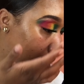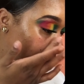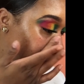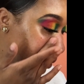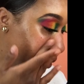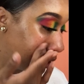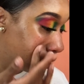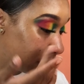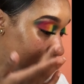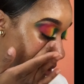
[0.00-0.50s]

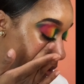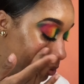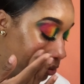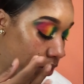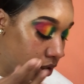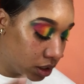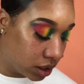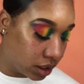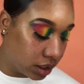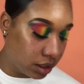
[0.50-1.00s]
Like this, one
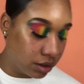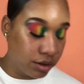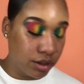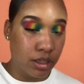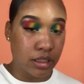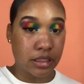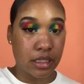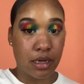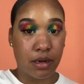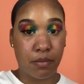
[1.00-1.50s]
of the
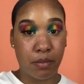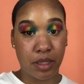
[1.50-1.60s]
areas I'm